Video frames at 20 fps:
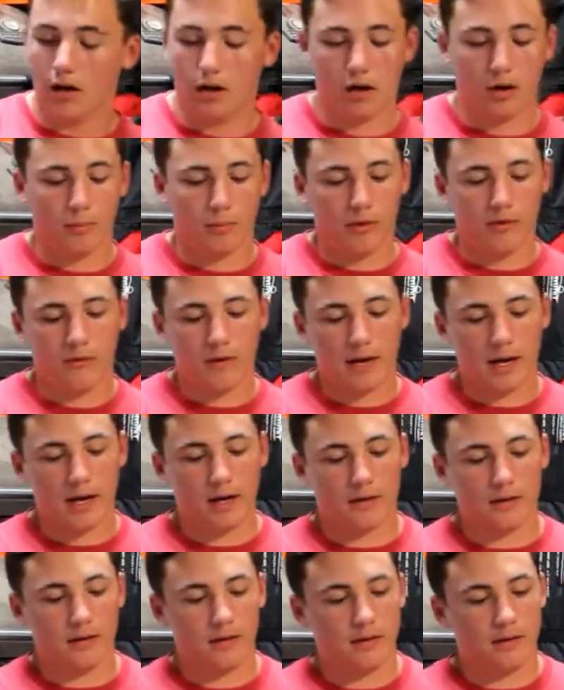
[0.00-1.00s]

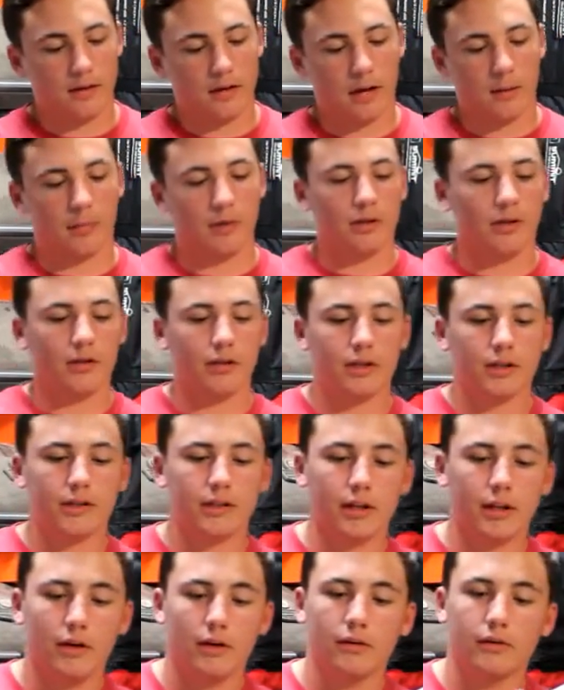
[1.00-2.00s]
I mean, you can
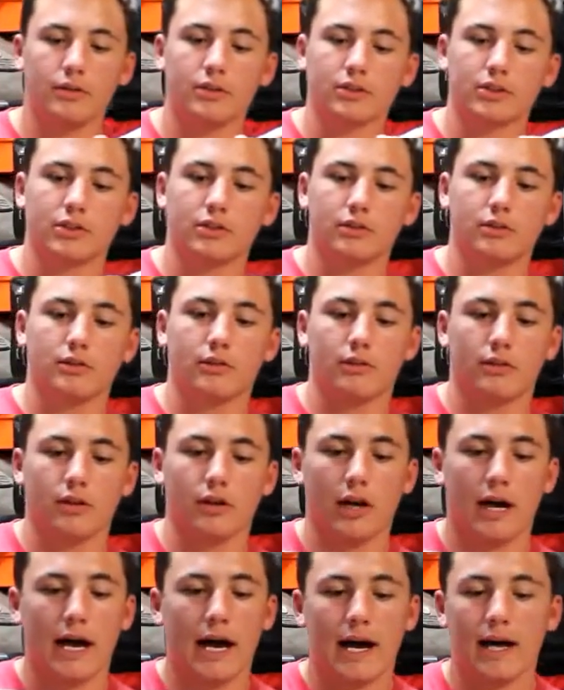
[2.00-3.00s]
tell just
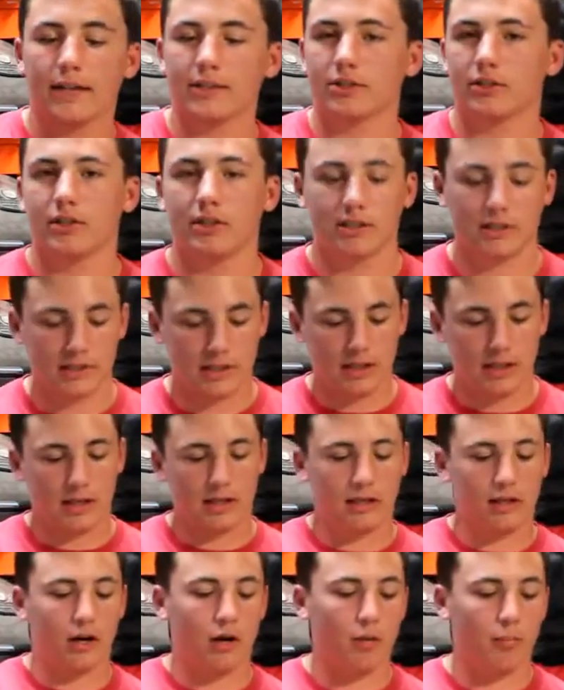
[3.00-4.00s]
the eyes on this
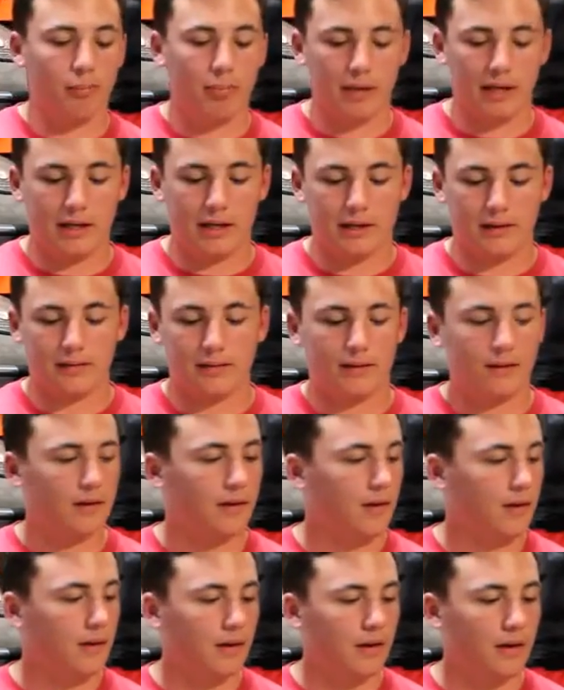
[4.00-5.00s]
thing all bent.
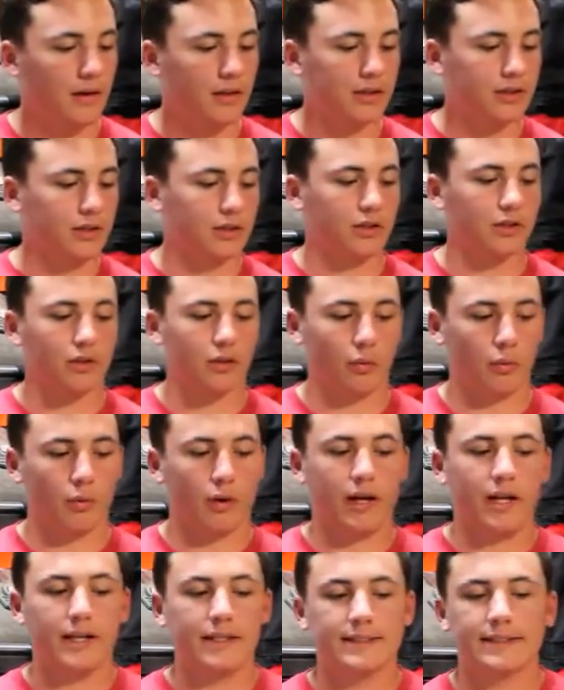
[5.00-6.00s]
It's just the
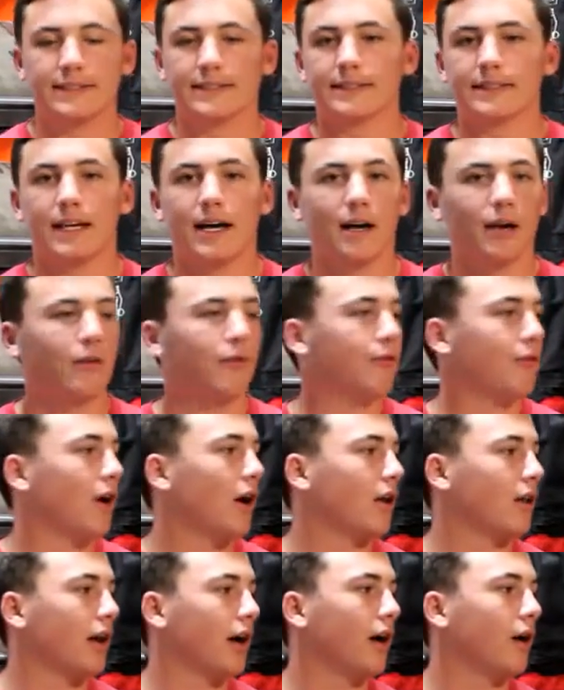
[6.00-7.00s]
rings inside will
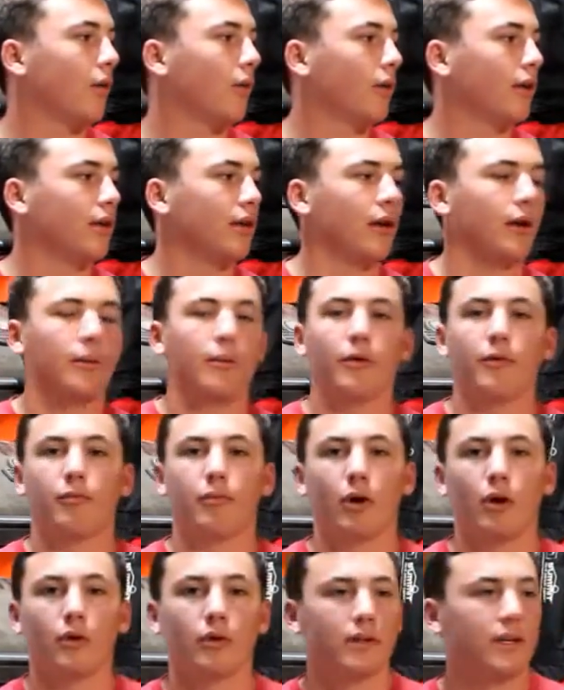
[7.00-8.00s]
fall out. We
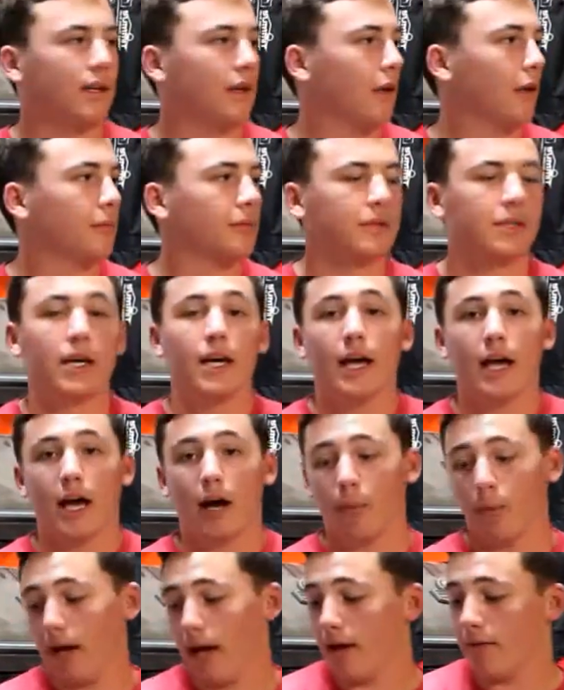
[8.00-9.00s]
broke tips,
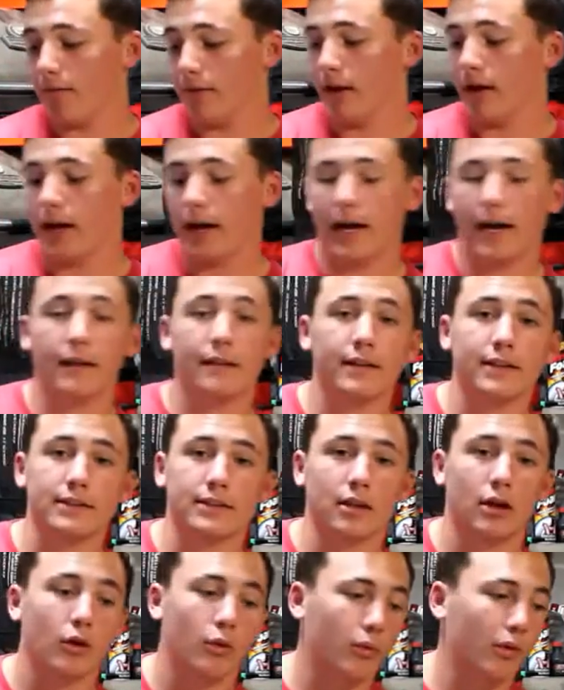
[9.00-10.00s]
and we have not had
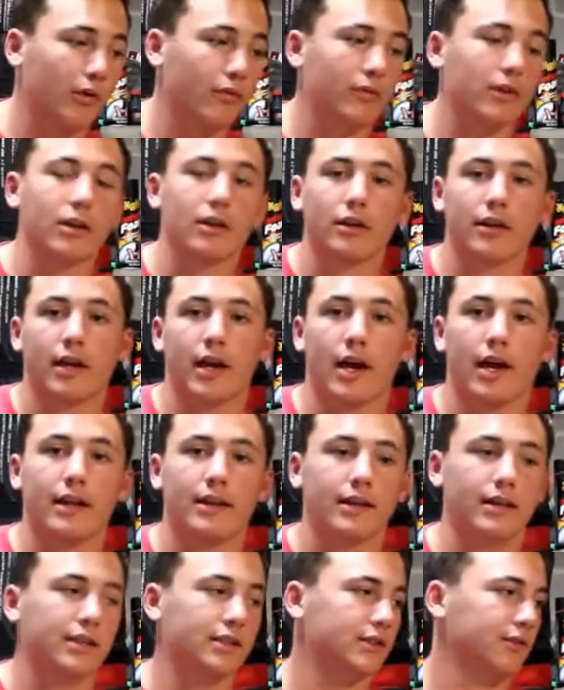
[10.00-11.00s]
these long. We've literally
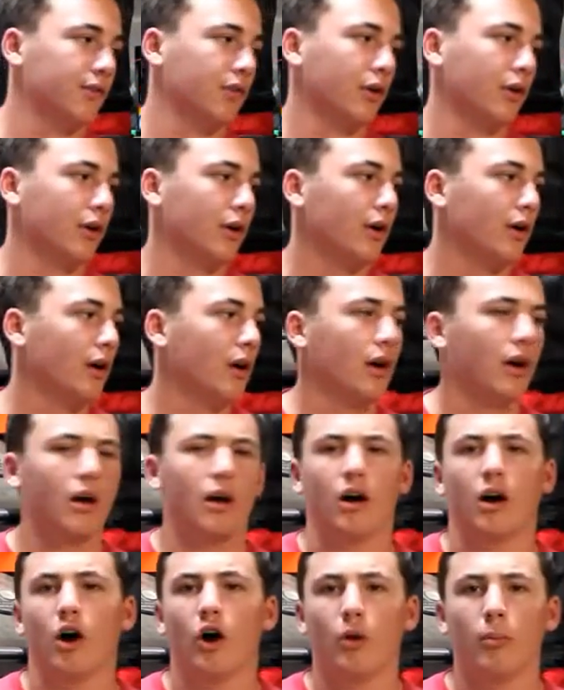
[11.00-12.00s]
had these for
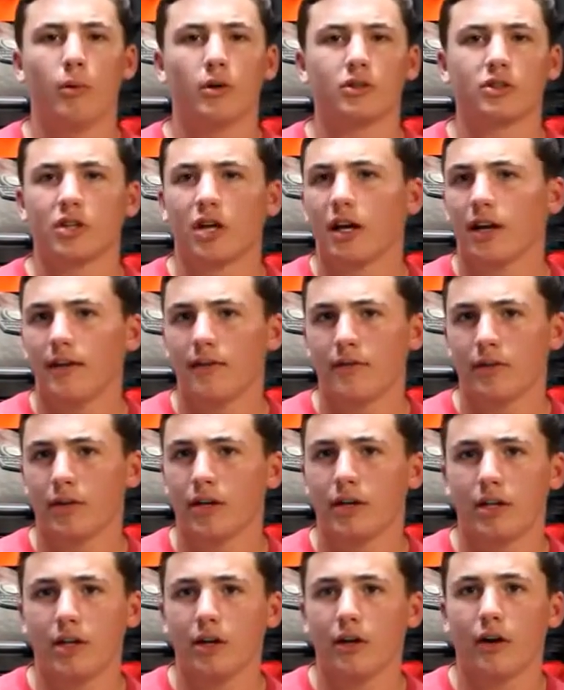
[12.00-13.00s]
almost not even
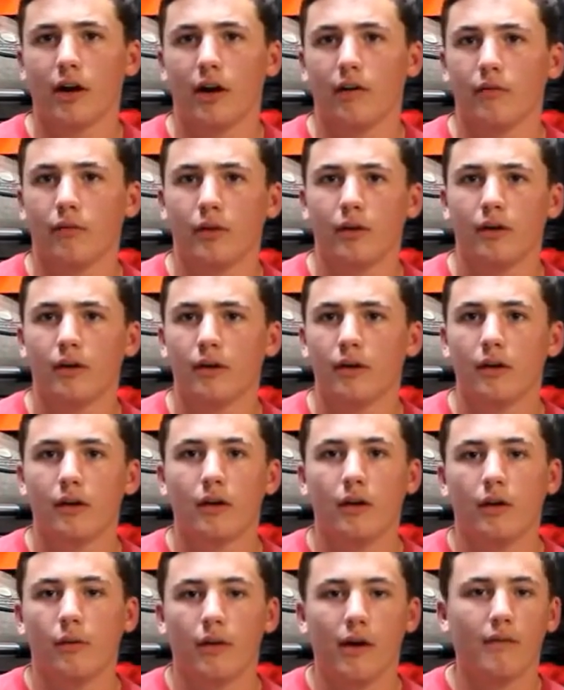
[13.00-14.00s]
a year, have we?
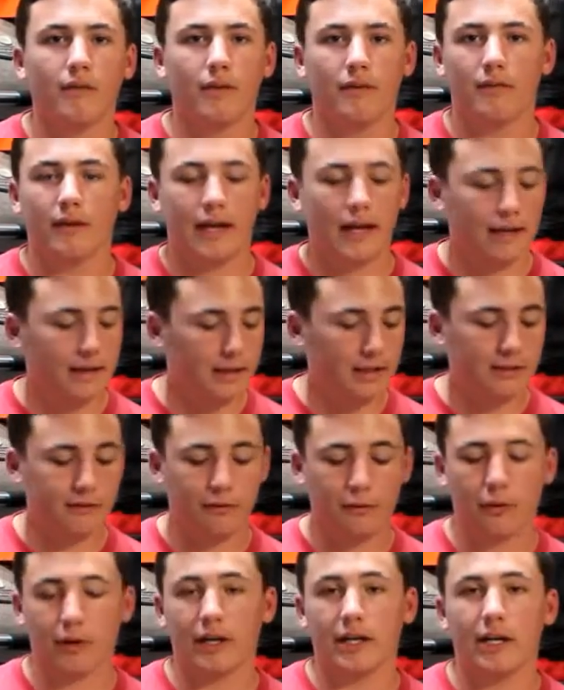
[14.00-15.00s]
We haven't even had these
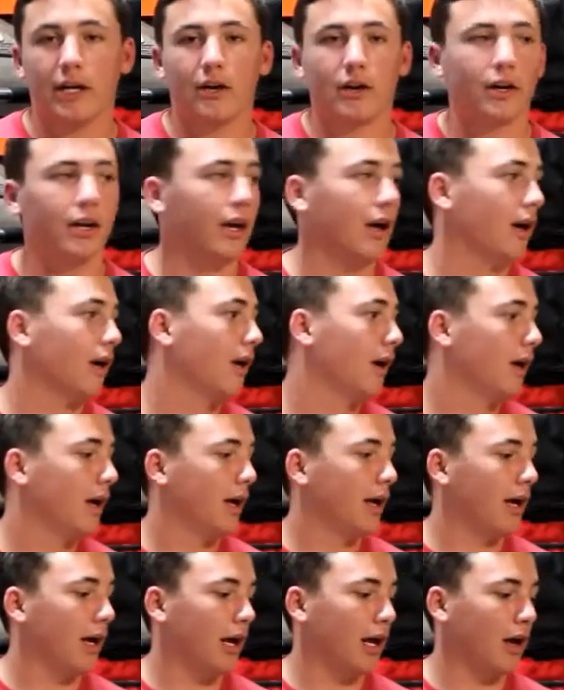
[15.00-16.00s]
for a year yet.
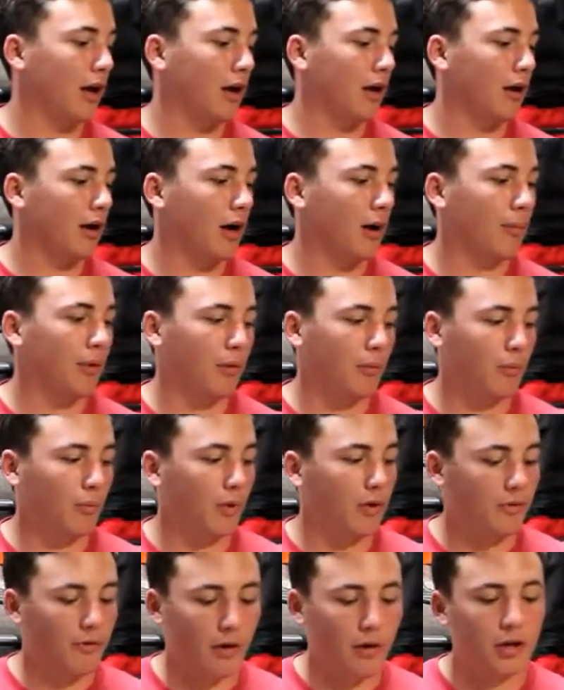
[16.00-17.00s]
And I mean,
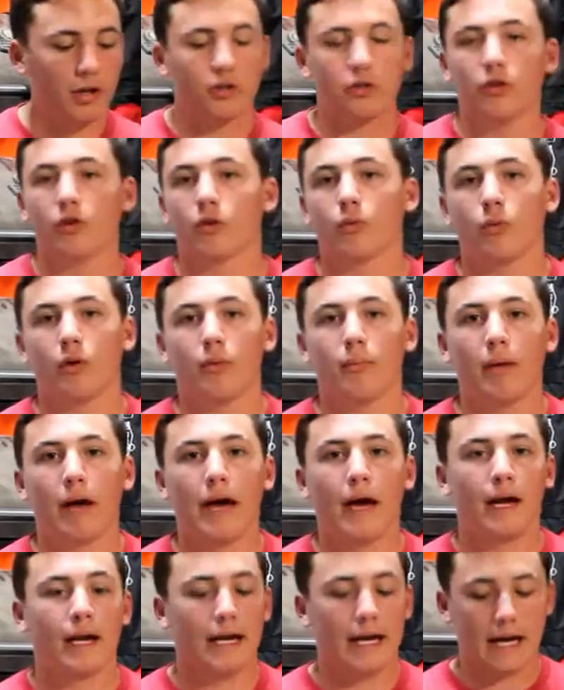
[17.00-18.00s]
we've already took one
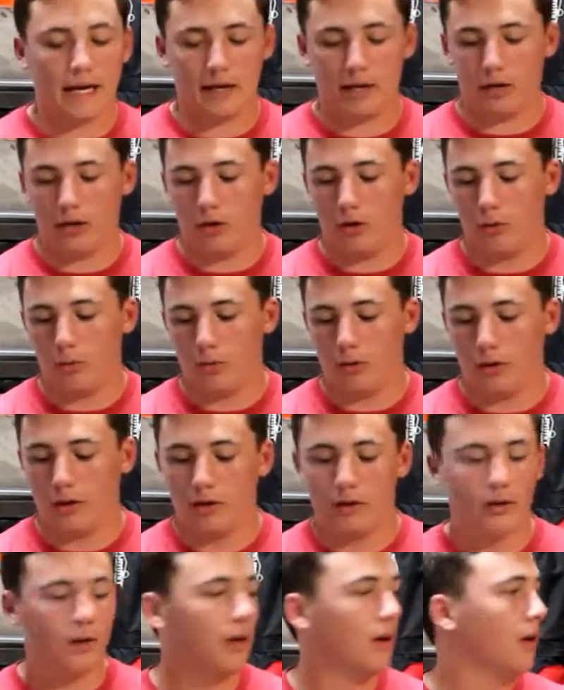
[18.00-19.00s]
back, got a new
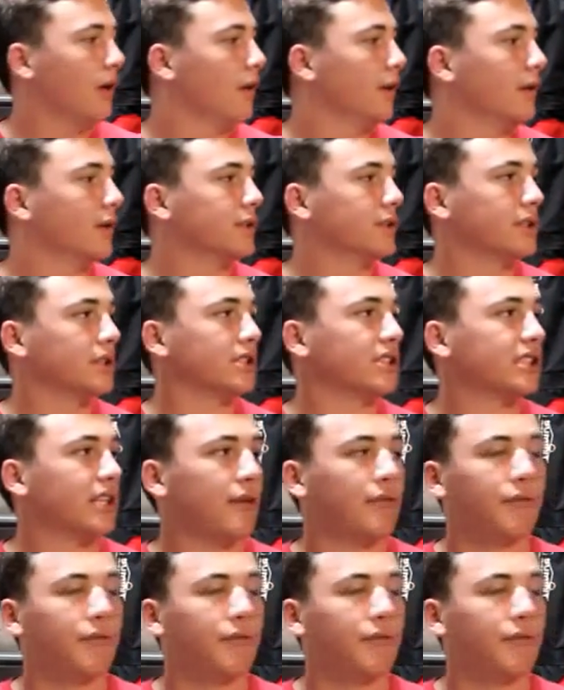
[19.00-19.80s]
one, This is a